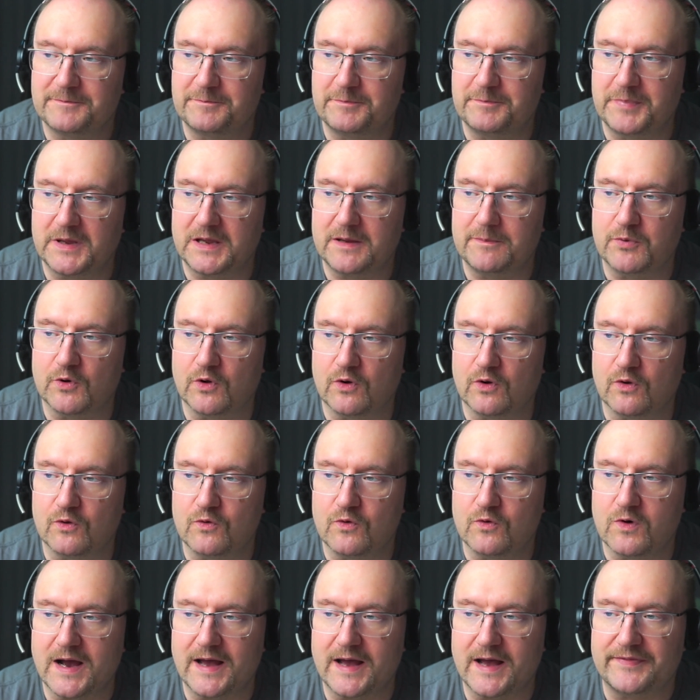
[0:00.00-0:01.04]
people
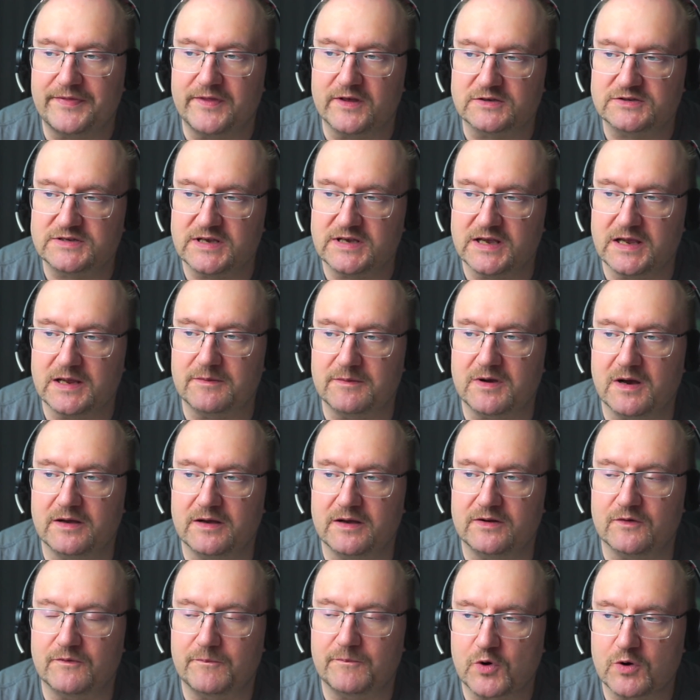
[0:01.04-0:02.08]
who had the same kind
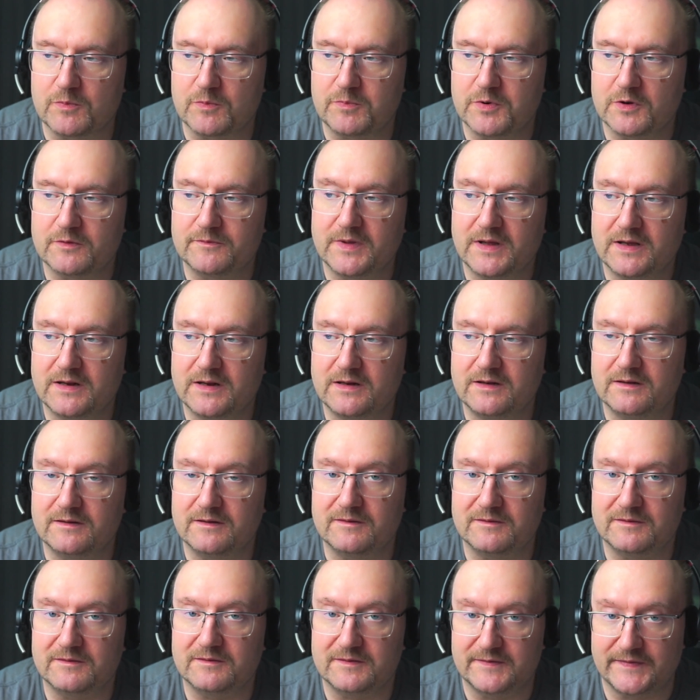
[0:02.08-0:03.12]
of problem, and
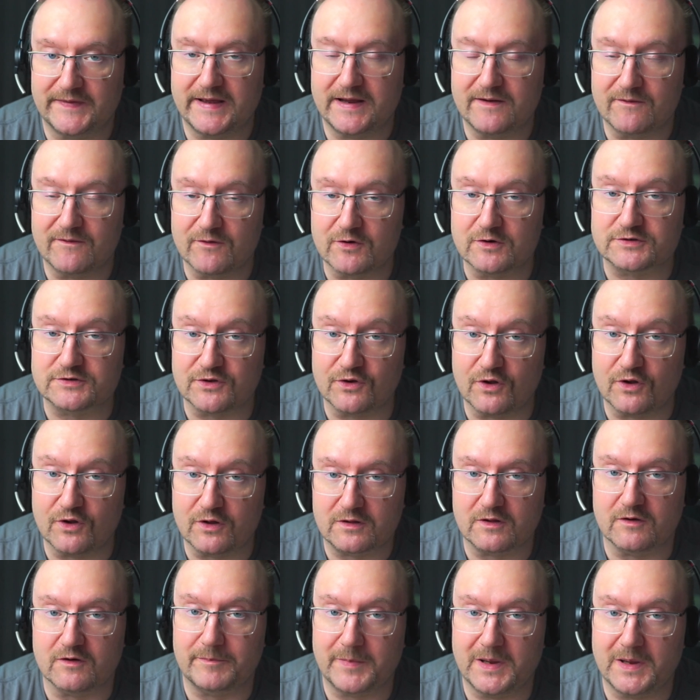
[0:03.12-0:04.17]
there was a
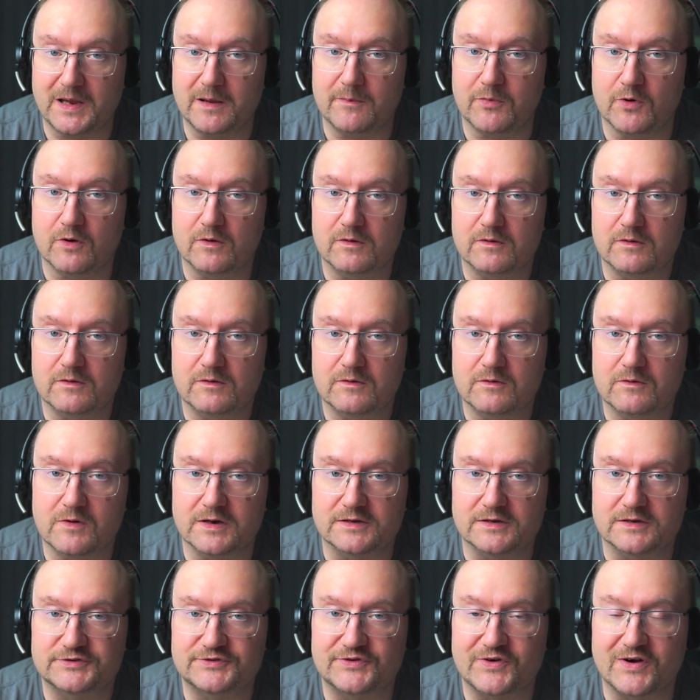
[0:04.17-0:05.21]
lot of people who
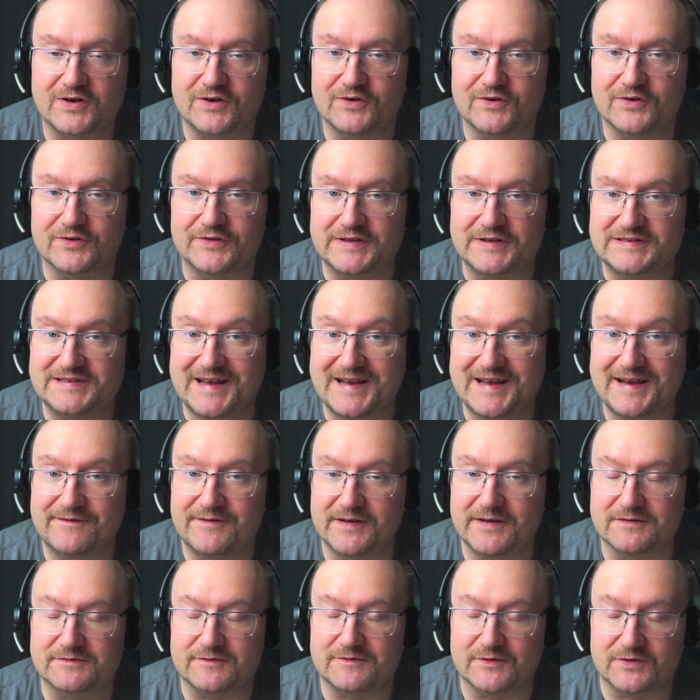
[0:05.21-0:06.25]
are struggling the same
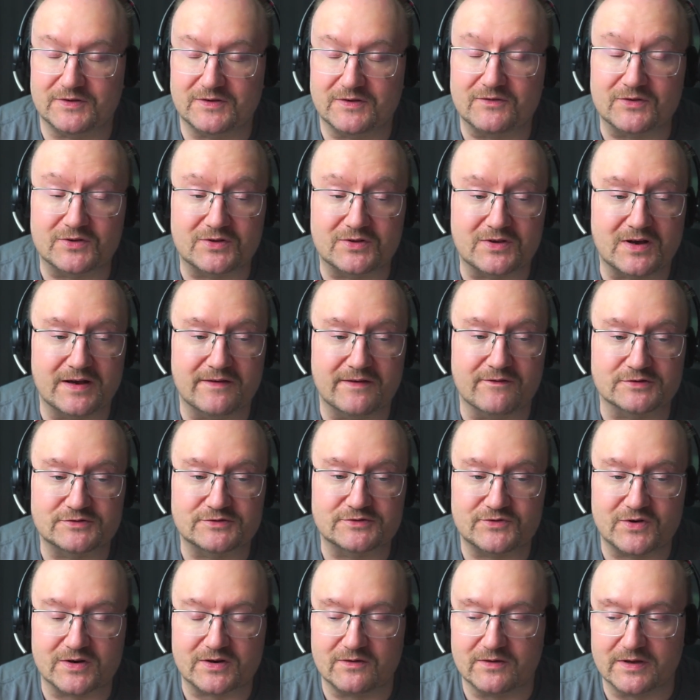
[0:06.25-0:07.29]
thing what I was
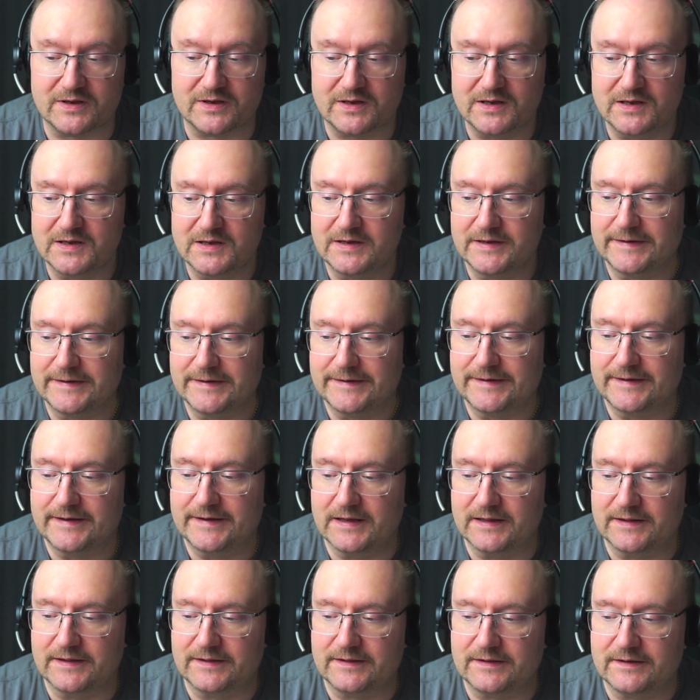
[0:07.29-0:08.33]
struggling.
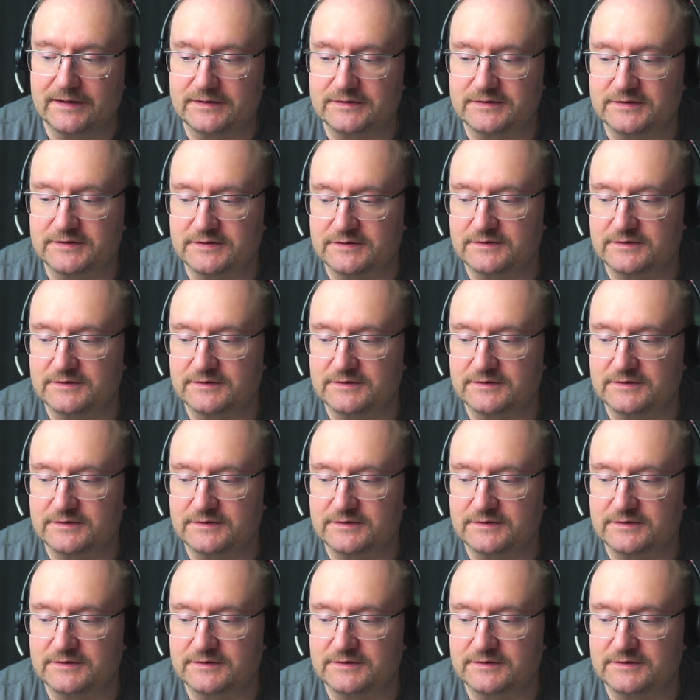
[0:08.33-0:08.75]
And the